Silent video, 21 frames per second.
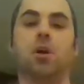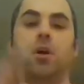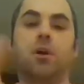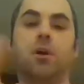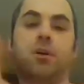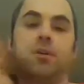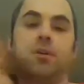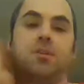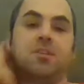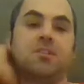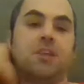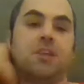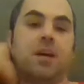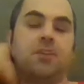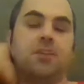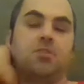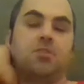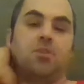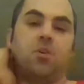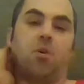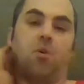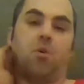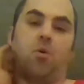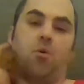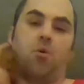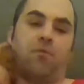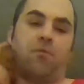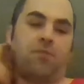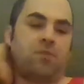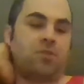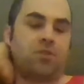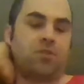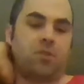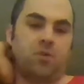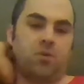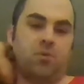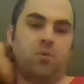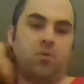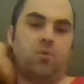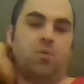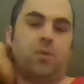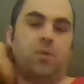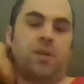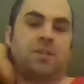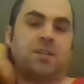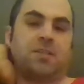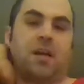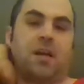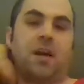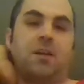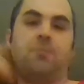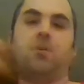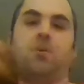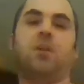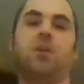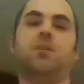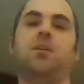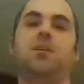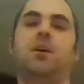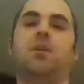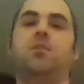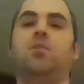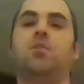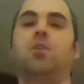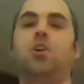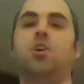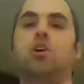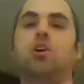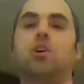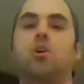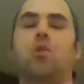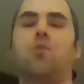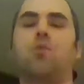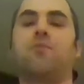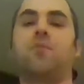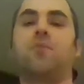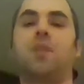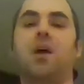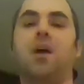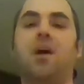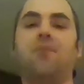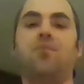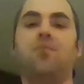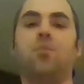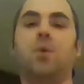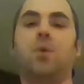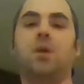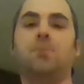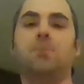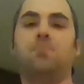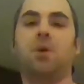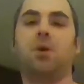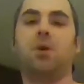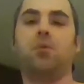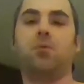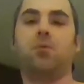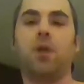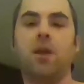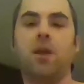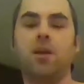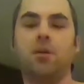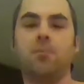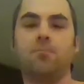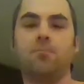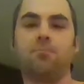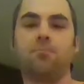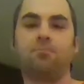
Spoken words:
can decide to go over to like Dynamite and go for the heavyweight belt, right?